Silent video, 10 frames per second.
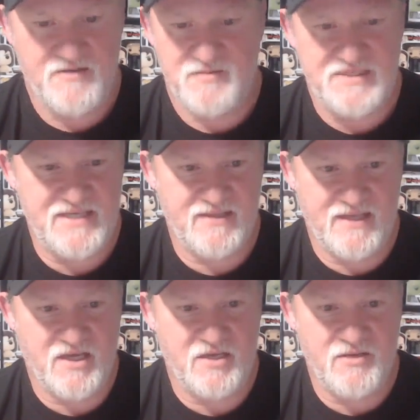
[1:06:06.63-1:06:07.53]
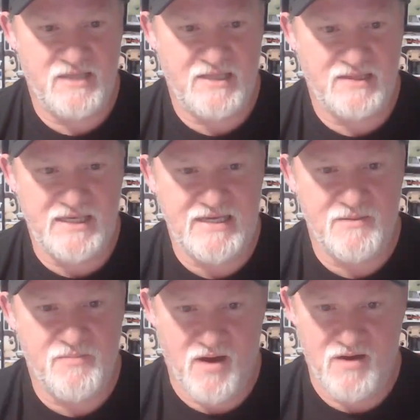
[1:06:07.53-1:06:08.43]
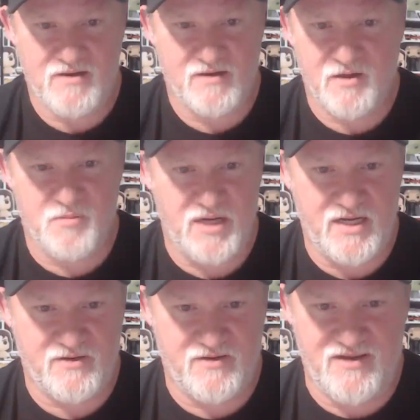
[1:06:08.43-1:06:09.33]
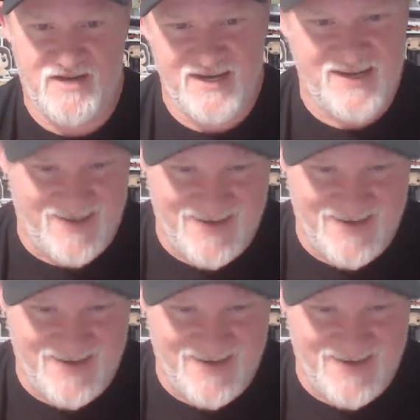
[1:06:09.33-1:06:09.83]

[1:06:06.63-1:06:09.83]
I was gonna say, like, are you in like Lincoln Park or Cabrini Green or?